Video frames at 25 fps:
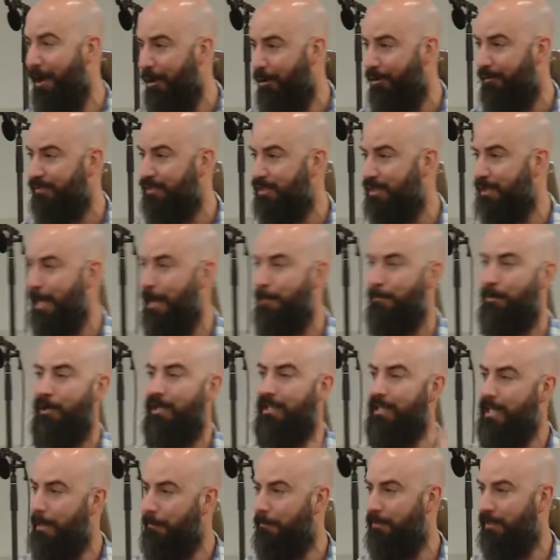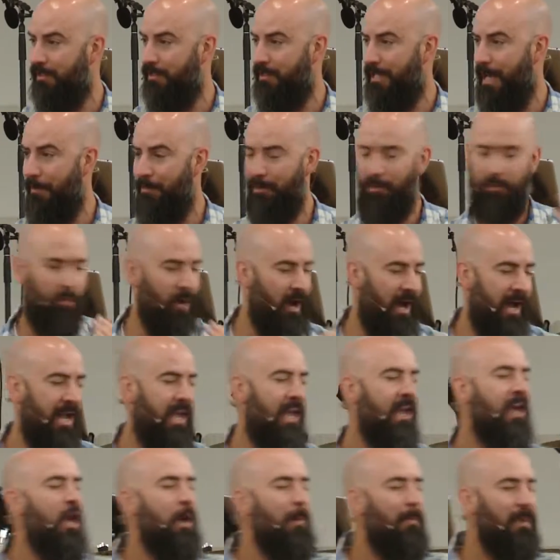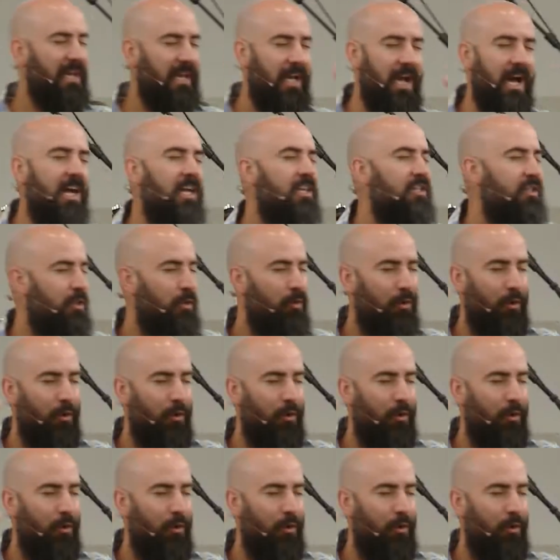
out of slavery. Keep the Sabbath. Why? Because